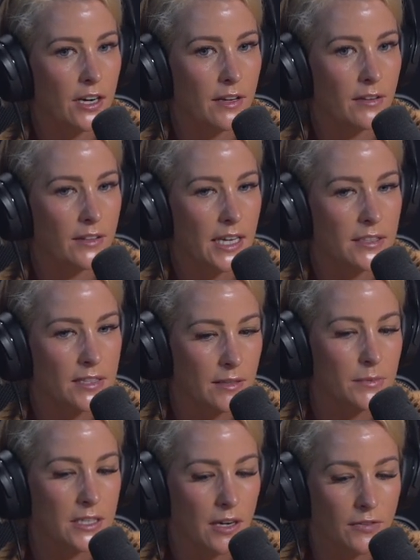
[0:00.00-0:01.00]
And there's
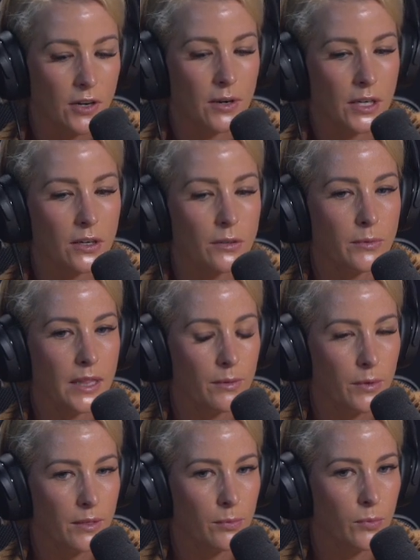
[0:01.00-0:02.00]
some stuff going on with
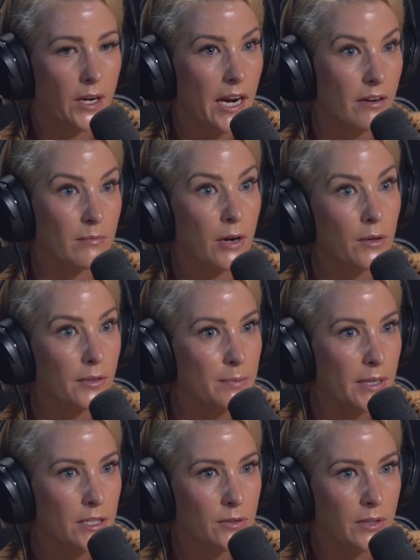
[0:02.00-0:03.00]
what Aaron Mullen's
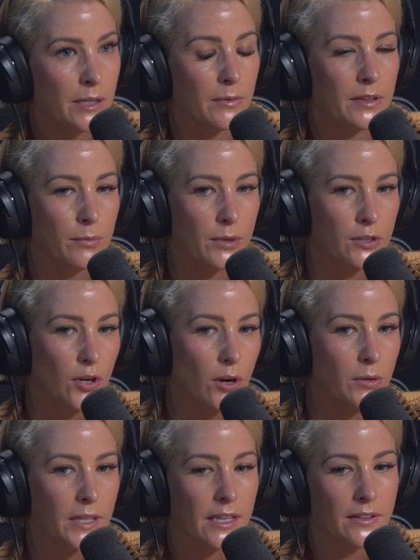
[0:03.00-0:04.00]
been doing with
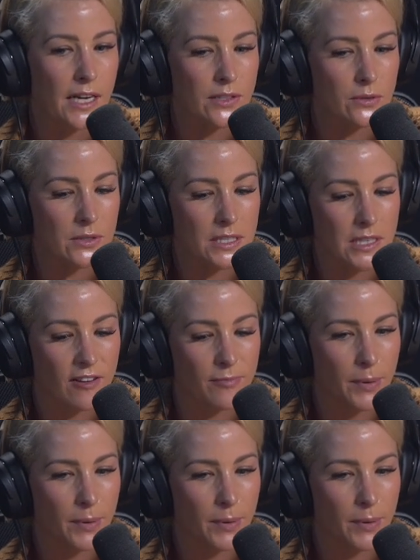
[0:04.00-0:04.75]
trolling and that sort of stuff.